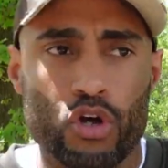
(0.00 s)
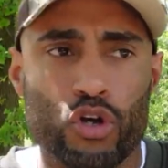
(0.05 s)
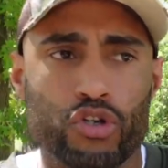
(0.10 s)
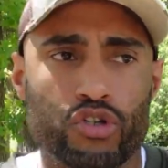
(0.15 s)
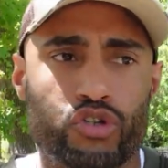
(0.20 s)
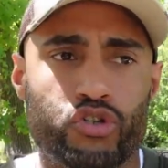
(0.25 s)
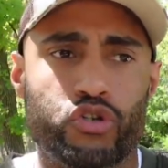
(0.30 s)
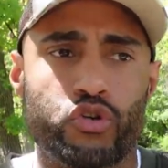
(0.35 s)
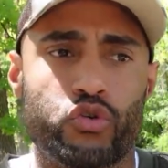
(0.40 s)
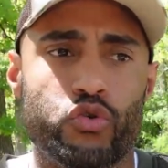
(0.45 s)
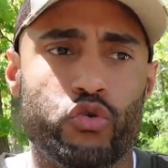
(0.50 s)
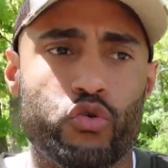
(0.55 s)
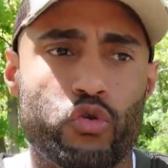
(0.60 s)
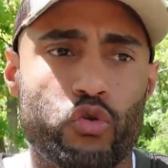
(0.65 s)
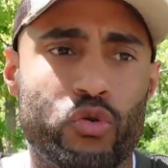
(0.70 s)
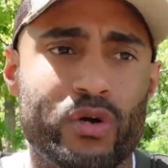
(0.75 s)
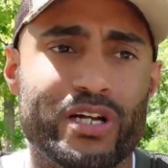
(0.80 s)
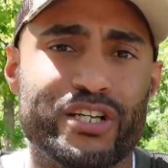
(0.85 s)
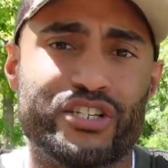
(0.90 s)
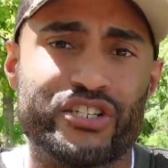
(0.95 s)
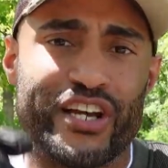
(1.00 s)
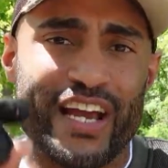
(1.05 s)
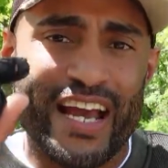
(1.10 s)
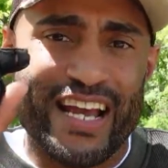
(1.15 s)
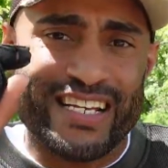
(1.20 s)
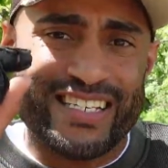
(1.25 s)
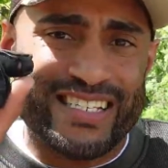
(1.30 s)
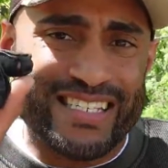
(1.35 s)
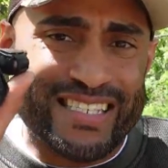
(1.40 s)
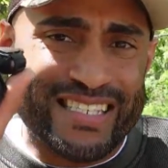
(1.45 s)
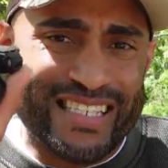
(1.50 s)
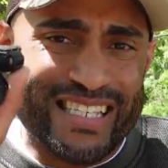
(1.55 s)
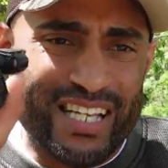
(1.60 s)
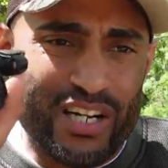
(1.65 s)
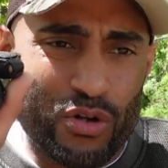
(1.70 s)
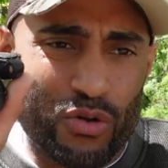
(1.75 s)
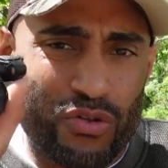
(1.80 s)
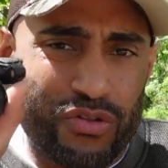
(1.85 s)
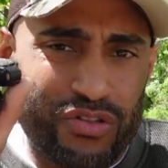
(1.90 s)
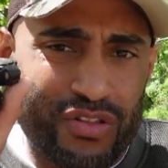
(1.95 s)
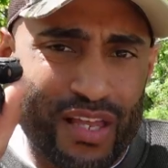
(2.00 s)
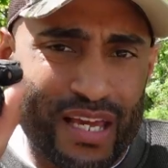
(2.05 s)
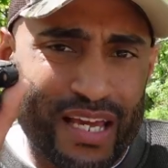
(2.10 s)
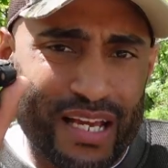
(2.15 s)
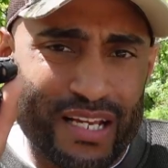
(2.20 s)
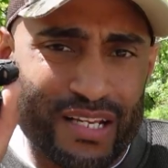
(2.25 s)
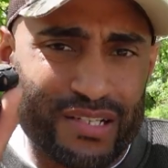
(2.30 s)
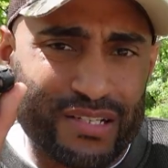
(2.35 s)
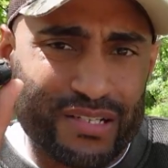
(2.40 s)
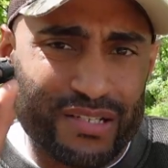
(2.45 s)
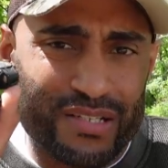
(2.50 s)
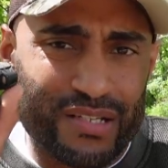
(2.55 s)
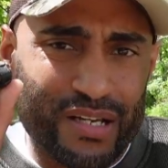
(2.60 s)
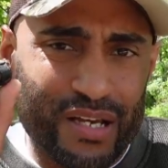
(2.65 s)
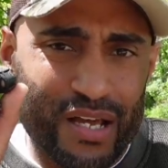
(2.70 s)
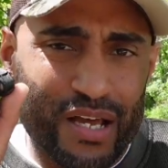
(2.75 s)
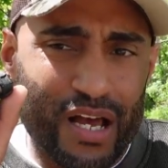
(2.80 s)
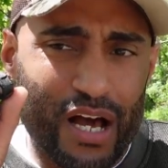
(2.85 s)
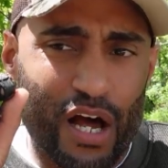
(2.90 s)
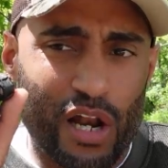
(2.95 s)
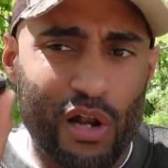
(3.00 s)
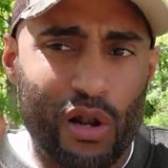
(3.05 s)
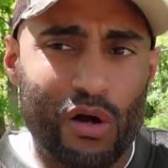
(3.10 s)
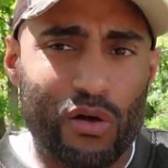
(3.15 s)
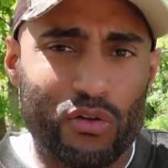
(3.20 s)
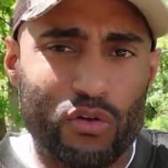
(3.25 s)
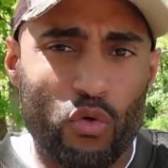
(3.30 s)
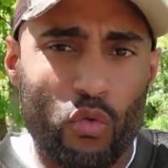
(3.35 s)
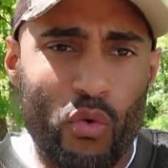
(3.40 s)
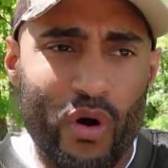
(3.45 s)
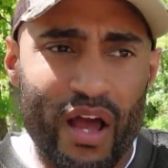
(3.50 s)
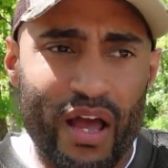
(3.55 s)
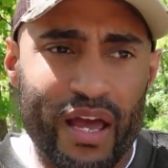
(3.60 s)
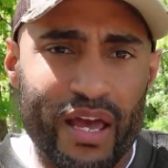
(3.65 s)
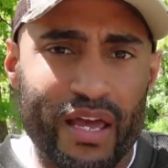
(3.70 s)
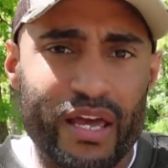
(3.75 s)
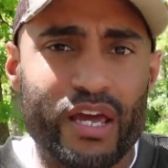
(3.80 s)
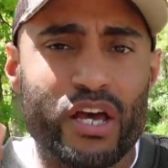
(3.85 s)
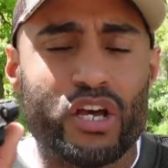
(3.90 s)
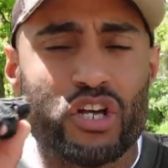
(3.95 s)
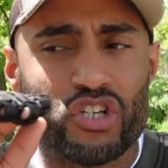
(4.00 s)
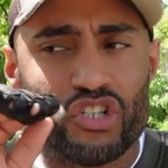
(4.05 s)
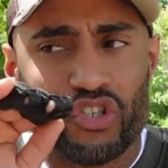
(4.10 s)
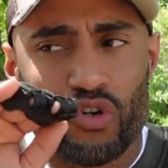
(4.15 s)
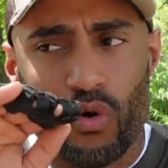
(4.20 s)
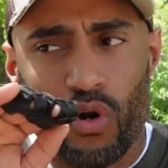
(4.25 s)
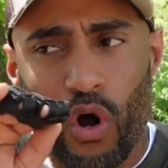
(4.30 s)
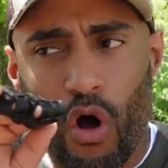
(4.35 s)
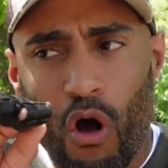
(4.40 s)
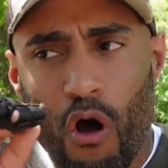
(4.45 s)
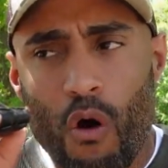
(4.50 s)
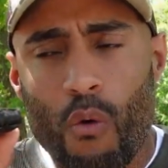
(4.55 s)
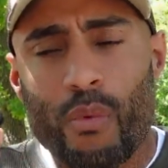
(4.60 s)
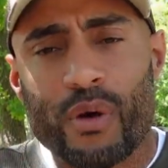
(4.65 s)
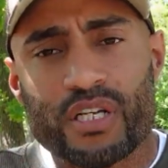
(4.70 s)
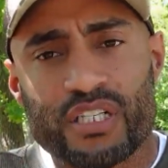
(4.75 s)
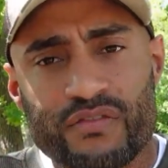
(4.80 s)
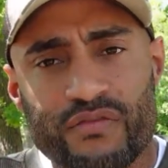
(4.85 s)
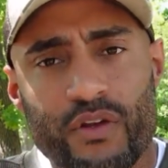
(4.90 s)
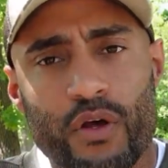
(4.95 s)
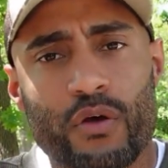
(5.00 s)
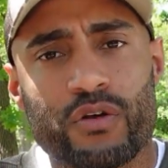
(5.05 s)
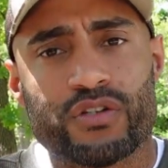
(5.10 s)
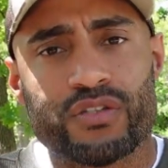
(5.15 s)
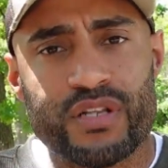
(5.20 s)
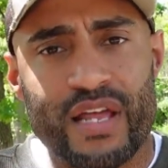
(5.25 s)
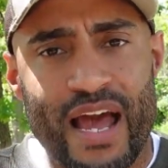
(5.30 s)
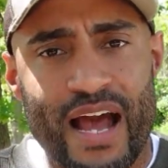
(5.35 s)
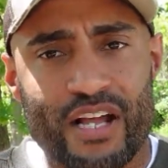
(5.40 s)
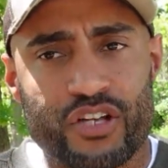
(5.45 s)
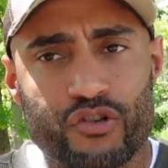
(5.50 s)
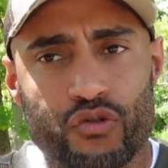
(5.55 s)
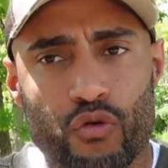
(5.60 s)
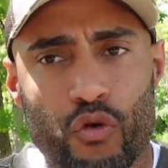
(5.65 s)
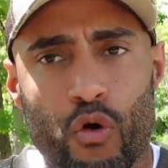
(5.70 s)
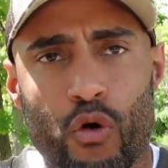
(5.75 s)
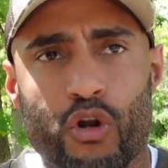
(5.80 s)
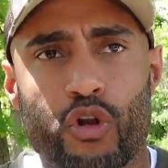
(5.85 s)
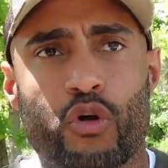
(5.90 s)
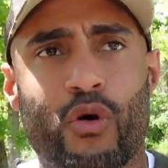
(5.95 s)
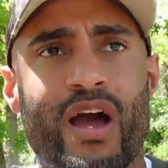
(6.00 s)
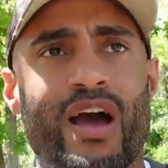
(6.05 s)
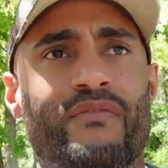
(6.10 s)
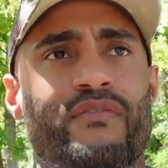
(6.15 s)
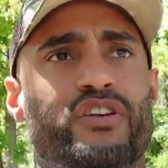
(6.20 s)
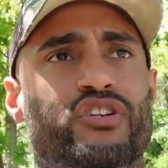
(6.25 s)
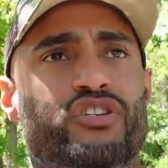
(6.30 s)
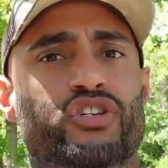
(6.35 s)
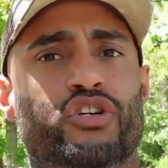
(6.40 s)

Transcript: to change little things along the way so it always feels natural. You don't have these